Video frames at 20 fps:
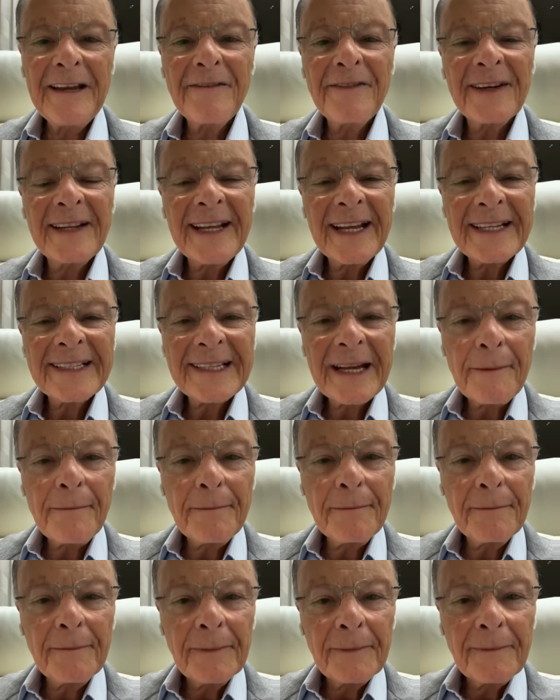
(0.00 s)

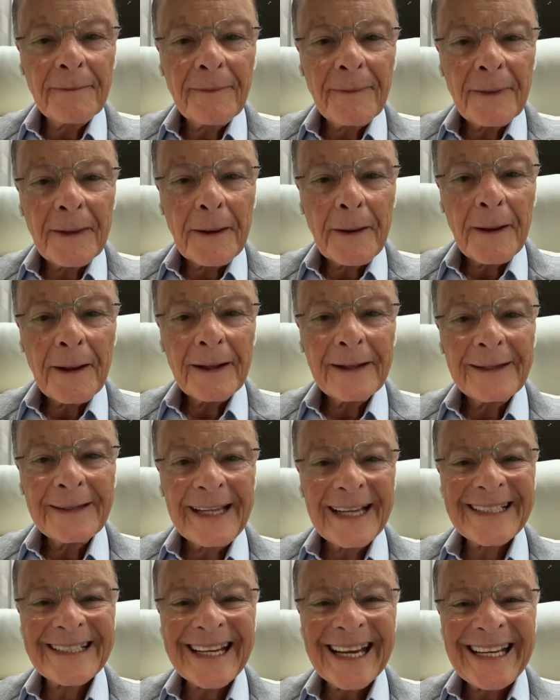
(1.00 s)
Free
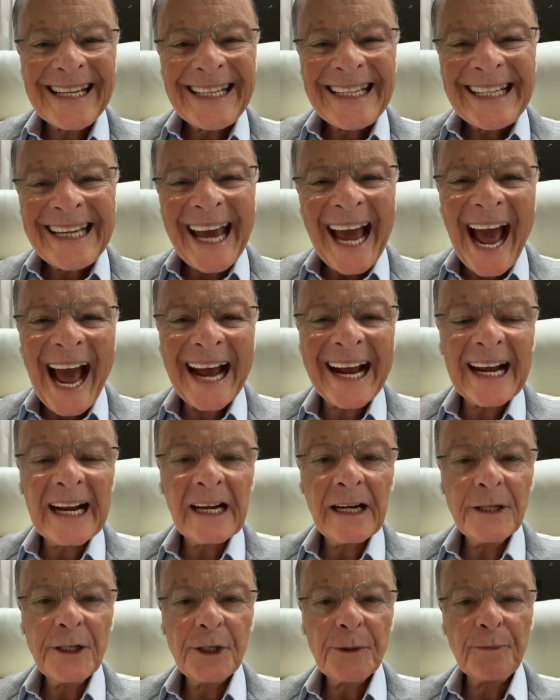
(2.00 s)
from this
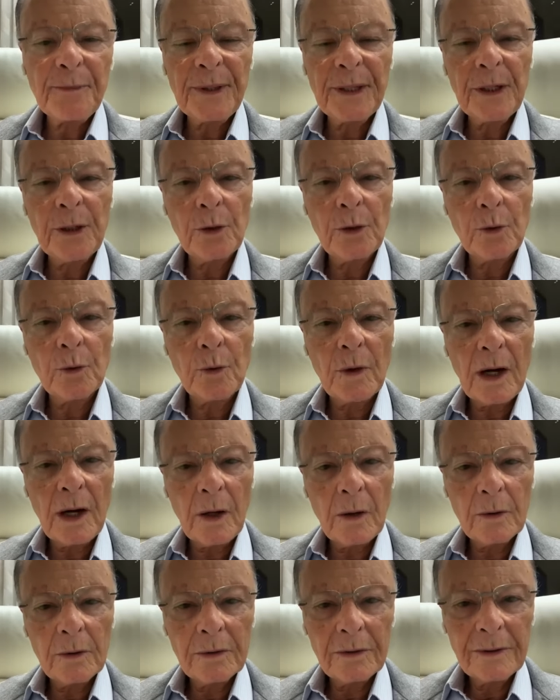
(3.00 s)

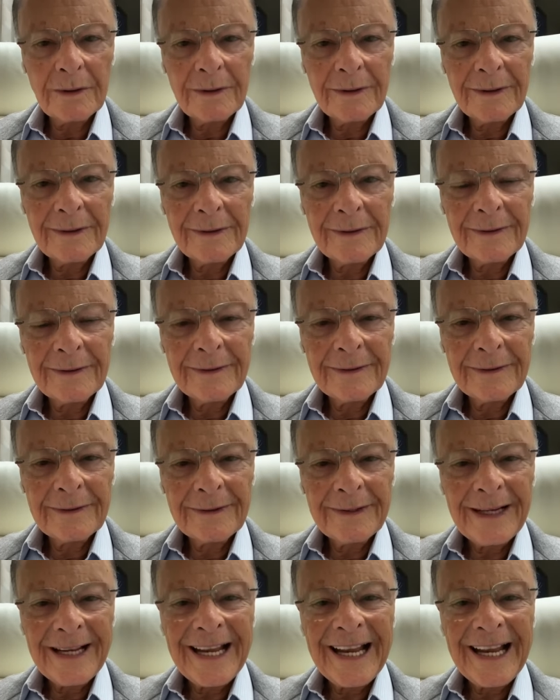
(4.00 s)
evil in your life.